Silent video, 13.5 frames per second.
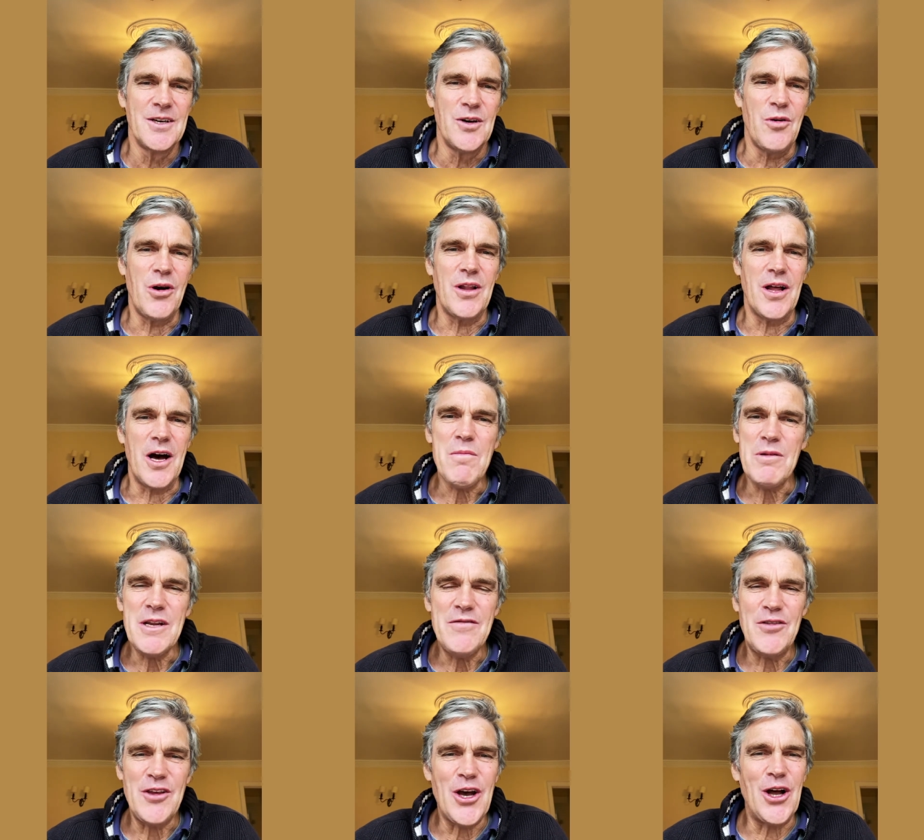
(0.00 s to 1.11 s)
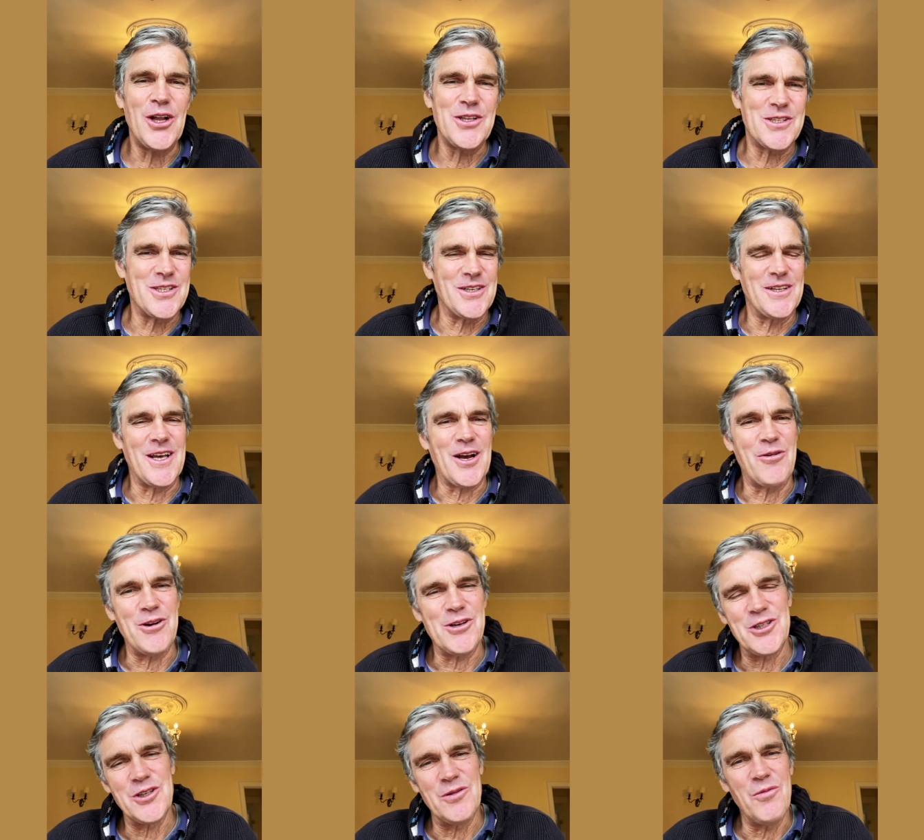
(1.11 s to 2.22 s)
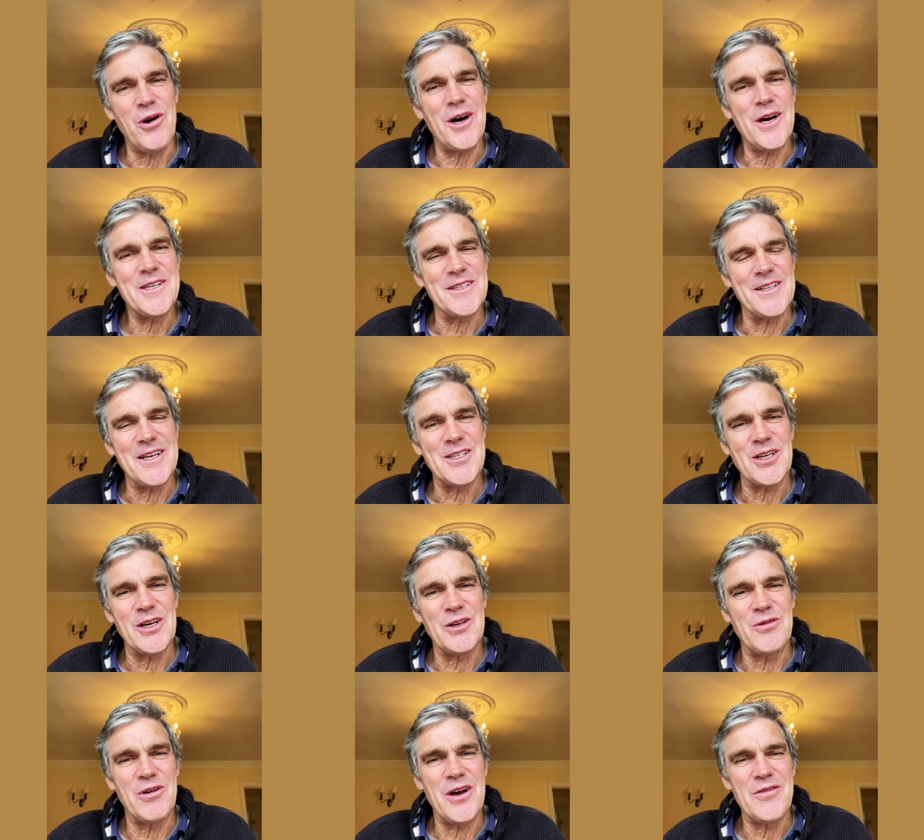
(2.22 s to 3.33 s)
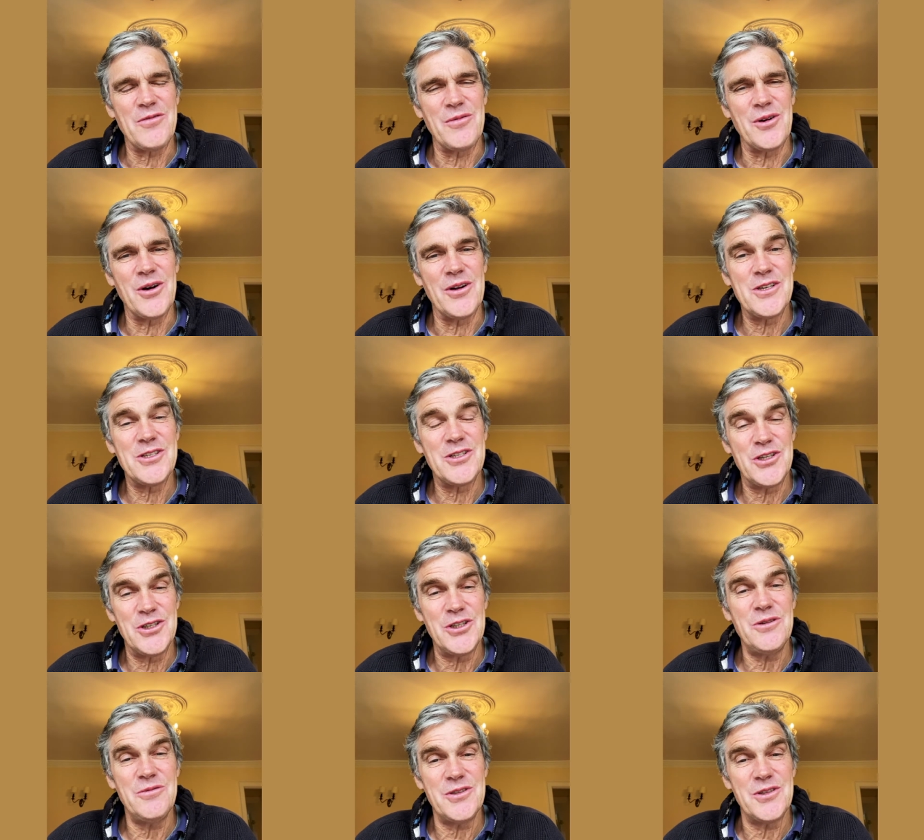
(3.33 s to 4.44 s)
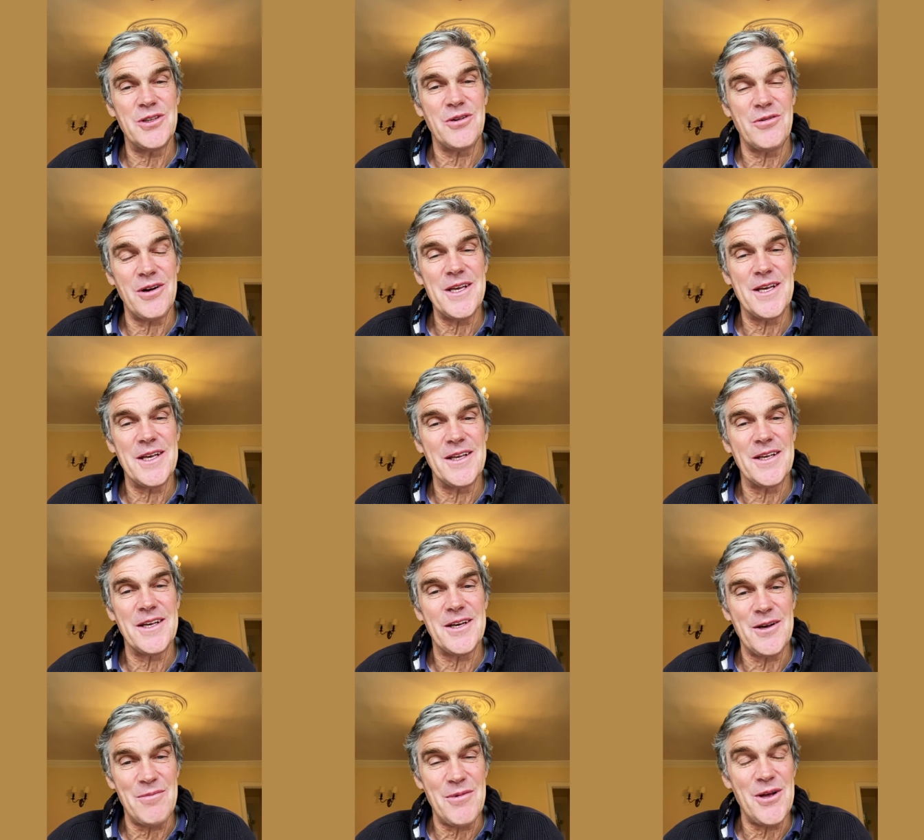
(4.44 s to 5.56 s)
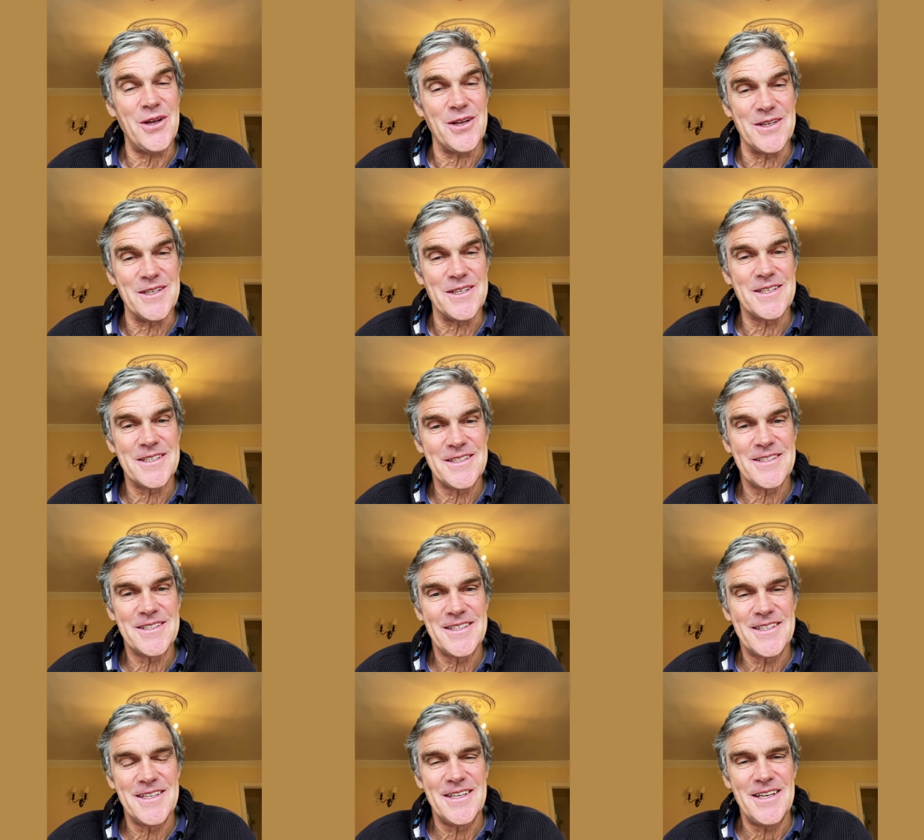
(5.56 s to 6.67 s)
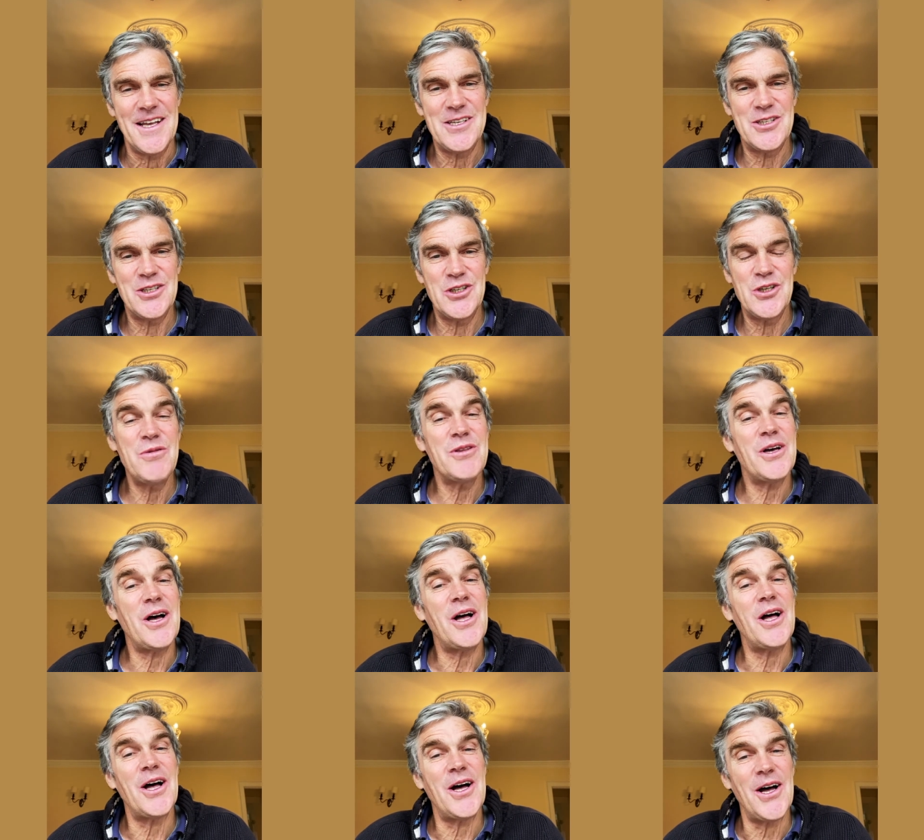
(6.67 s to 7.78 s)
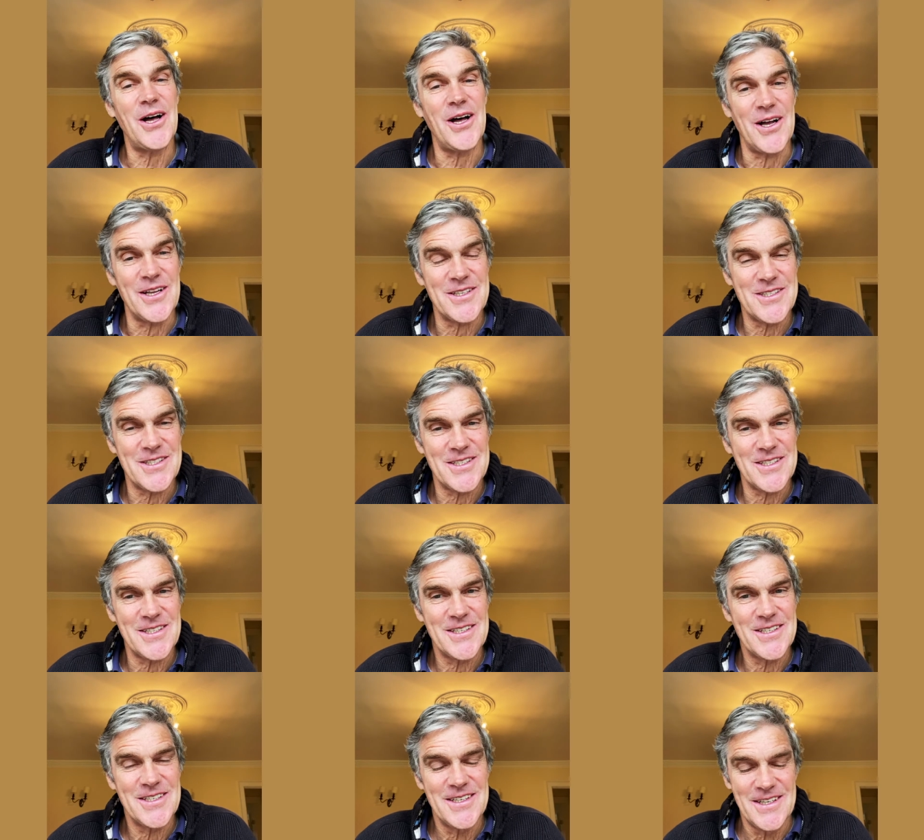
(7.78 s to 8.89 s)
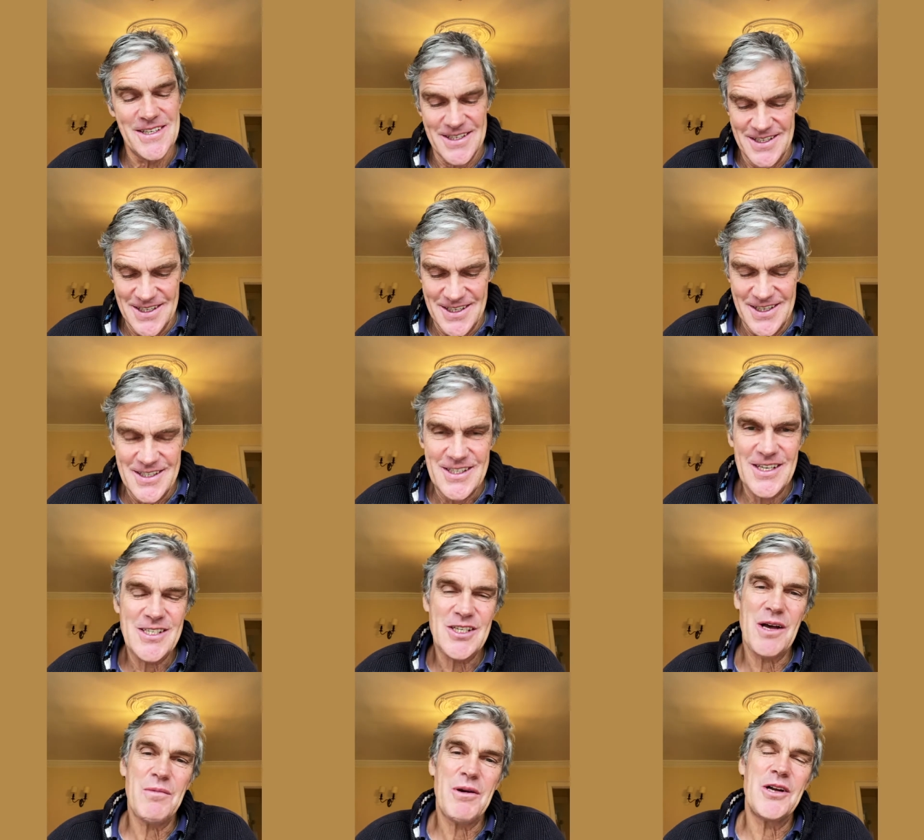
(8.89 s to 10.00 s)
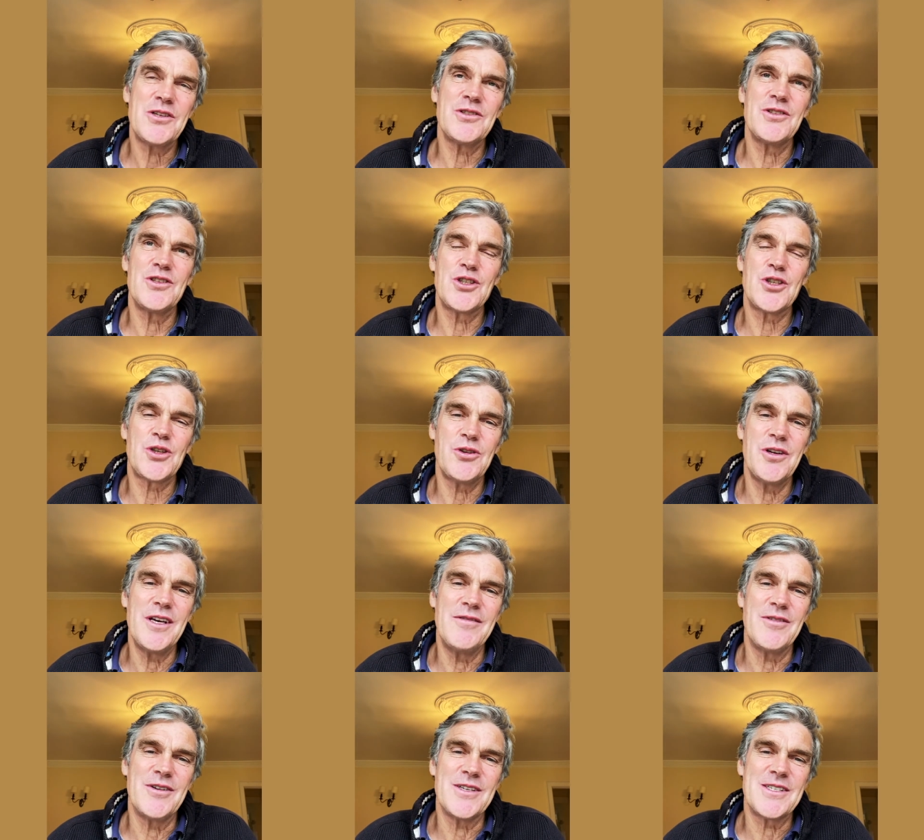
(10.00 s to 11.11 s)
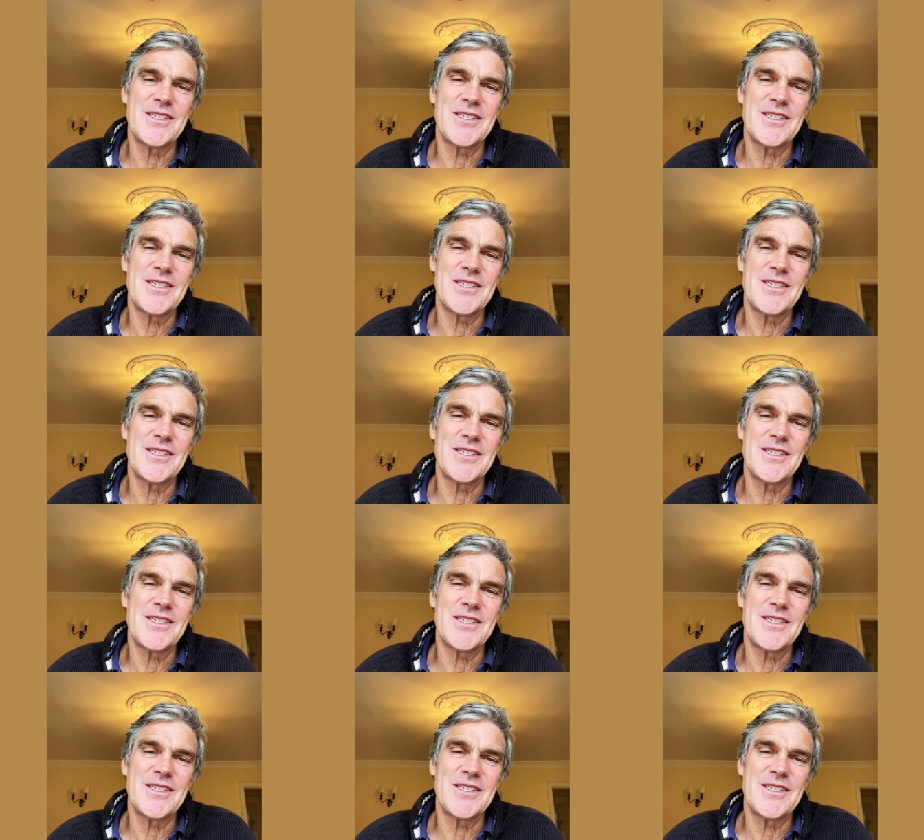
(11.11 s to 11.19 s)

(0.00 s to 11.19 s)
Well, I believe the answer to that question, why is it they turned away from God, is to do with the great command. It's to do with our hearts. See, in Psalm 103, verse